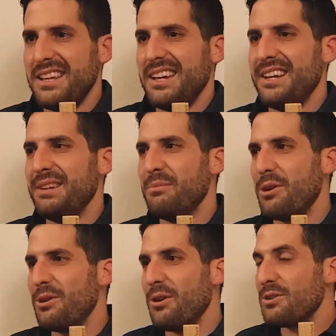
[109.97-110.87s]
And then
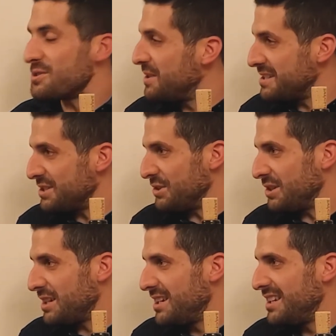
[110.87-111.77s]
Mario also has a
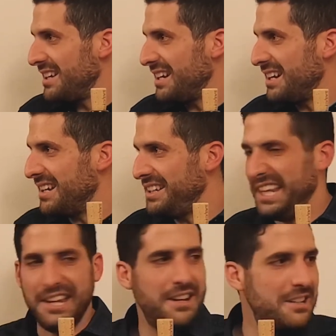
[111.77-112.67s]
dog,
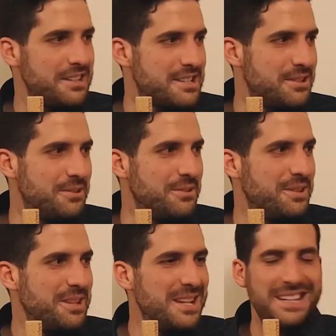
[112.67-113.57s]
Nina. Yes.
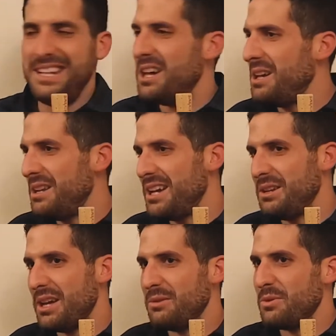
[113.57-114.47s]
So Nina
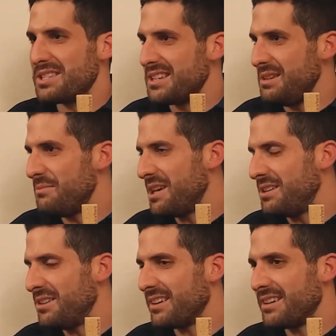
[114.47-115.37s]
and Whiskey, my
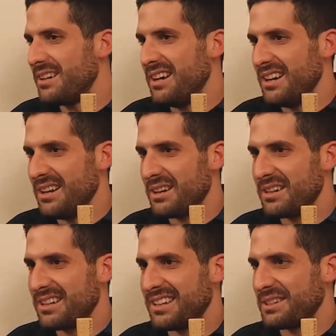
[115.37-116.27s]
dog,
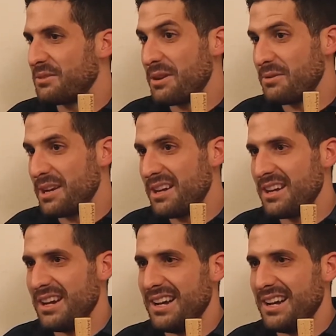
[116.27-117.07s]
clicked right away.